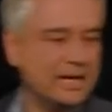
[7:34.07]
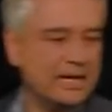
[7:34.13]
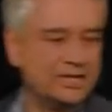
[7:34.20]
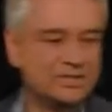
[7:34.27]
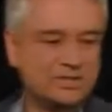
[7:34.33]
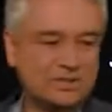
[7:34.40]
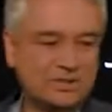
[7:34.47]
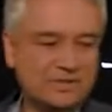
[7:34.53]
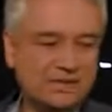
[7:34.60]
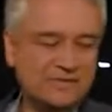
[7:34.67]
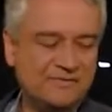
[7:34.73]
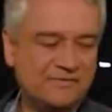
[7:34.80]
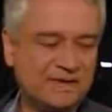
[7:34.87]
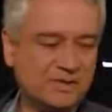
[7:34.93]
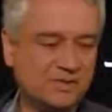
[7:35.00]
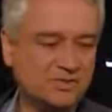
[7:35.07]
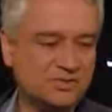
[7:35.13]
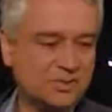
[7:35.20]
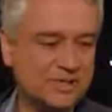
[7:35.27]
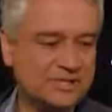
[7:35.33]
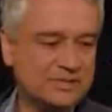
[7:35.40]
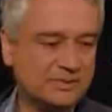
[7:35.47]
It certainly
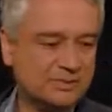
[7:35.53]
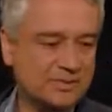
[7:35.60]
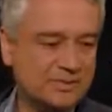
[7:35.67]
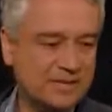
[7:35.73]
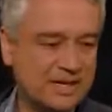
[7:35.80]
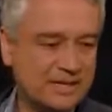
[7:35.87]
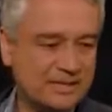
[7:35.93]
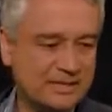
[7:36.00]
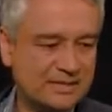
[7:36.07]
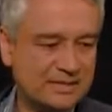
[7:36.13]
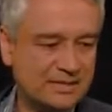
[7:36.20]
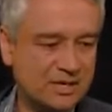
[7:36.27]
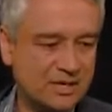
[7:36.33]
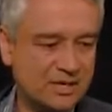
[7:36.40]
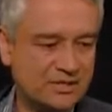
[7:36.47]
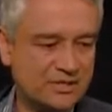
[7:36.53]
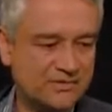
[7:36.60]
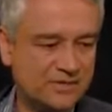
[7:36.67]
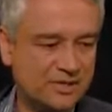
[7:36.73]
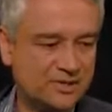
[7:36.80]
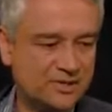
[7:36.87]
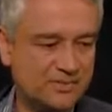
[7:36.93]
feels reasonable to me that this
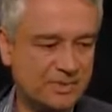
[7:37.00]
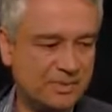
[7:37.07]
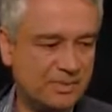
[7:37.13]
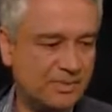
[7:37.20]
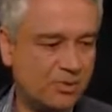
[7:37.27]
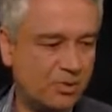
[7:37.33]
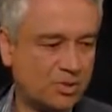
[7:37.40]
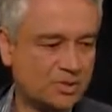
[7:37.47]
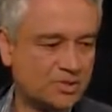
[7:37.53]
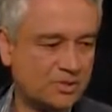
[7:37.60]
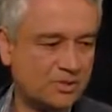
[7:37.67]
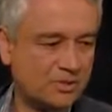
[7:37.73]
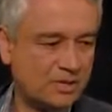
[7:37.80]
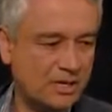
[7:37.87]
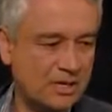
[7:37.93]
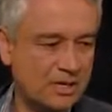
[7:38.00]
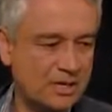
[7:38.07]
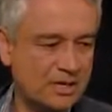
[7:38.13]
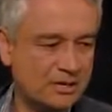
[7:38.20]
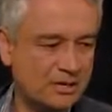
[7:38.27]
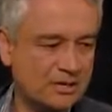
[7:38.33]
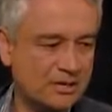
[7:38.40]
conductivity should be proportional
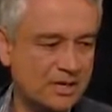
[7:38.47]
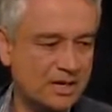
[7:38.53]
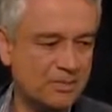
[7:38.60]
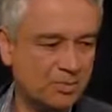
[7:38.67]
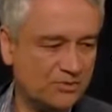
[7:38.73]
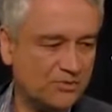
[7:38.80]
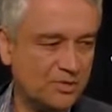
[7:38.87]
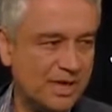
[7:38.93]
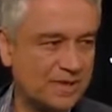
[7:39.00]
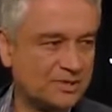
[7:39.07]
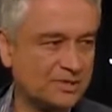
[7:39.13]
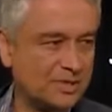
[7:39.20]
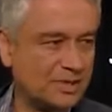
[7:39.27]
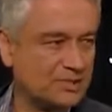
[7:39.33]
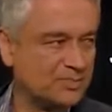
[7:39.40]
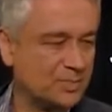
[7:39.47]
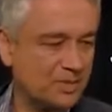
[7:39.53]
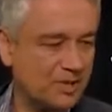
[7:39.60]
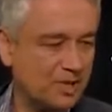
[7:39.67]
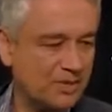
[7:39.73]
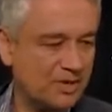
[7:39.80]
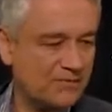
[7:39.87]
to the number of electrons per
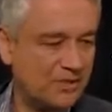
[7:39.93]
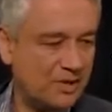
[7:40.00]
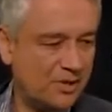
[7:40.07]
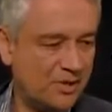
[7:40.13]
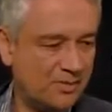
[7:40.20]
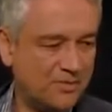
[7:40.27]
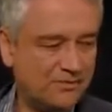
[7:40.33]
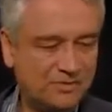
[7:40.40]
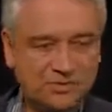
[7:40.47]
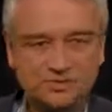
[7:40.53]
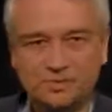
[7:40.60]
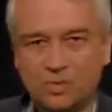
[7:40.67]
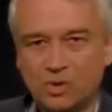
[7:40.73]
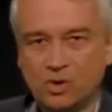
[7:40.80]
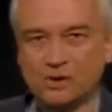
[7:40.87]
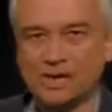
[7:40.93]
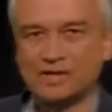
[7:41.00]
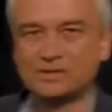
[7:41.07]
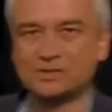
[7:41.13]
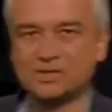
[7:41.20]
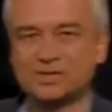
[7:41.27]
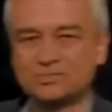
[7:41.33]
cubic volume. If there's more
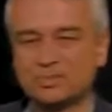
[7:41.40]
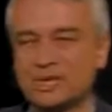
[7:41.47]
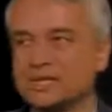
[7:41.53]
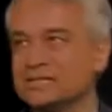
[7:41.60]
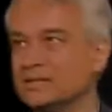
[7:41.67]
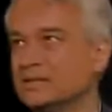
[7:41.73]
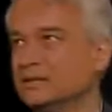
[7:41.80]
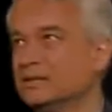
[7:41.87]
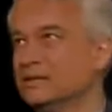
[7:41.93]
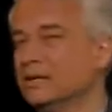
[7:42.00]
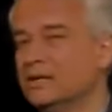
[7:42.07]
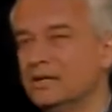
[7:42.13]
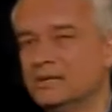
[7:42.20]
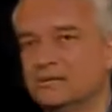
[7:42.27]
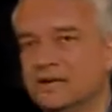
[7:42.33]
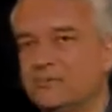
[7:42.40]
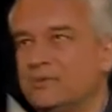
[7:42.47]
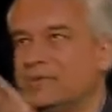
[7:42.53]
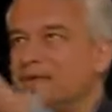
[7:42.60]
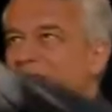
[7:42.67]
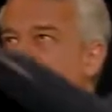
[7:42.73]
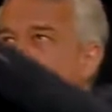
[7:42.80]
electrons present, then with a